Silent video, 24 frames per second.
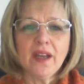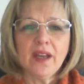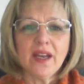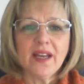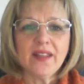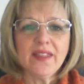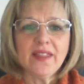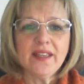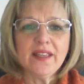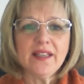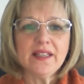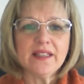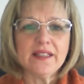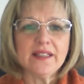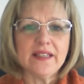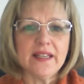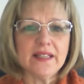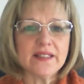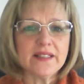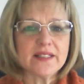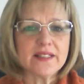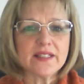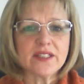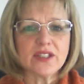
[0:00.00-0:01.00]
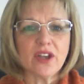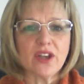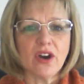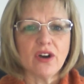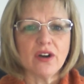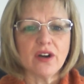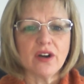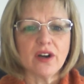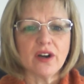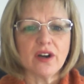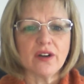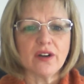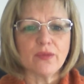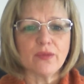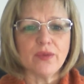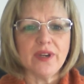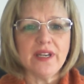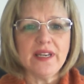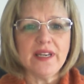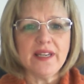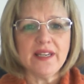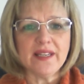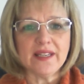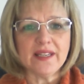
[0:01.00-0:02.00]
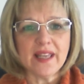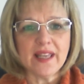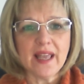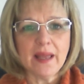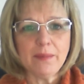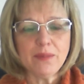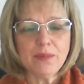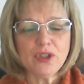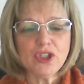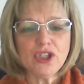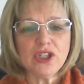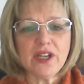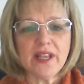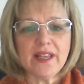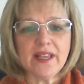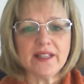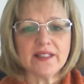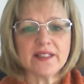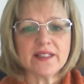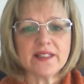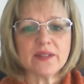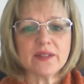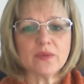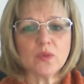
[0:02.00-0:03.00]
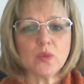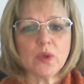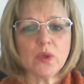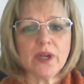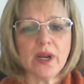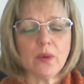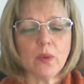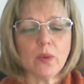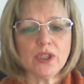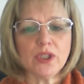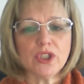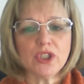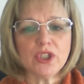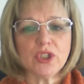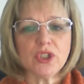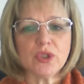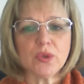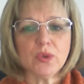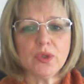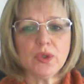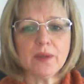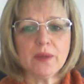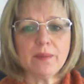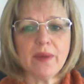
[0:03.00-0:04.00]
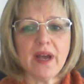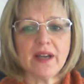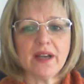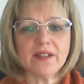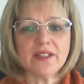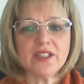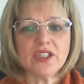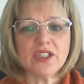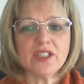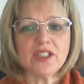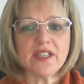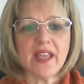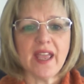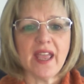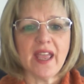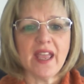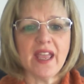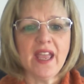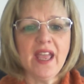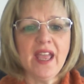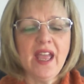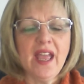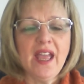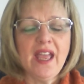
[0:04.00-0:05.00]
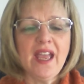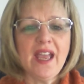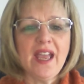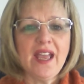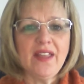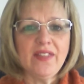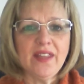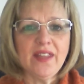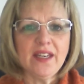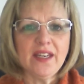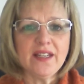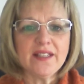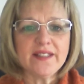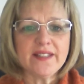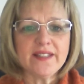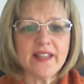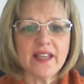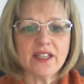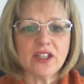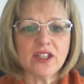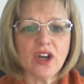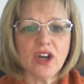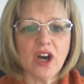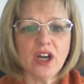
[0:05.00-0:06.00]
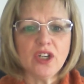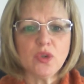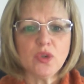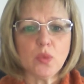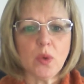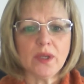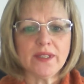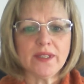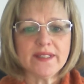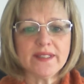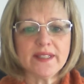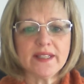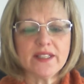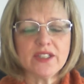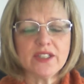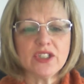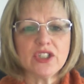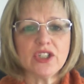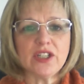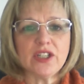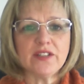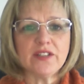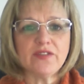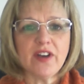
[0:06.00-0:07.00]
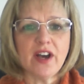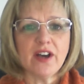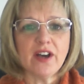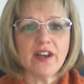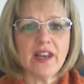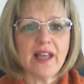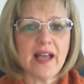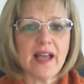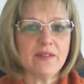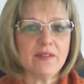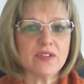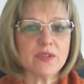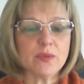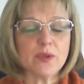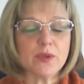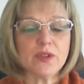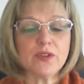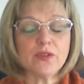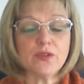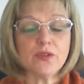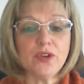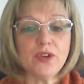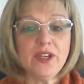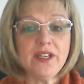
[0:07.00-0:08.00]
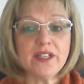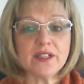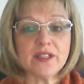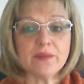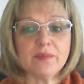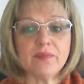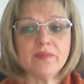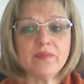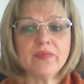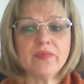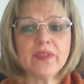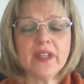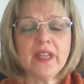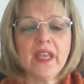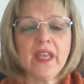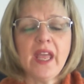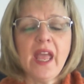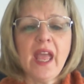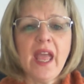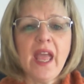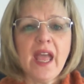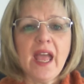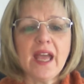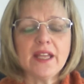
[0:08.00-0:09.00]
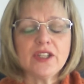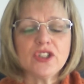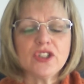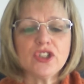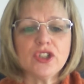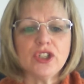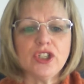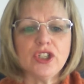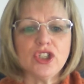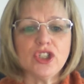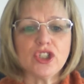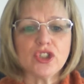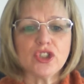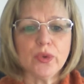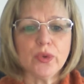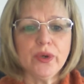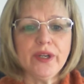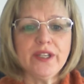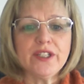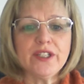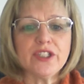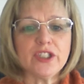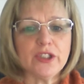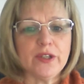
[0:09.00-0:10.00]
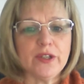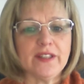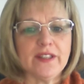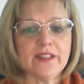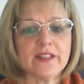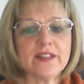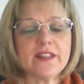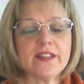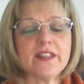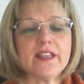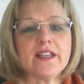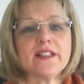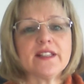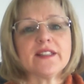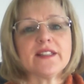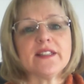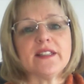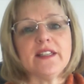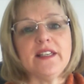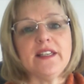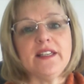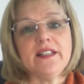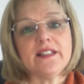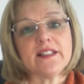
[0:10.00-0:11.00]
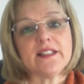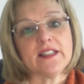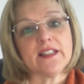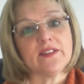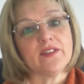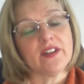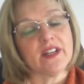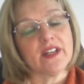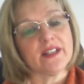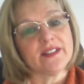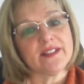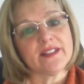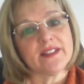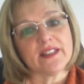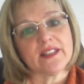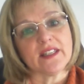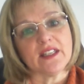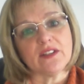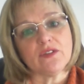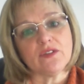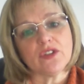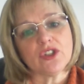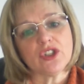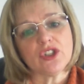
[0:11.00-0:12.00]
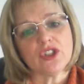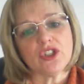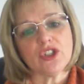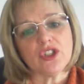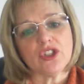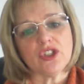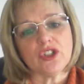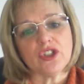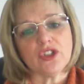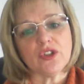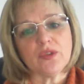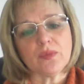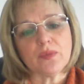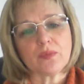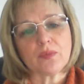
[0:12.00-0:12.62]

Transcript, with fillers: I think Lynette's song really encapsulates what I want to talk about today, and that is that God wants us to live our lives with freedom and to enjoy doing the things that He's given us the gifts to do.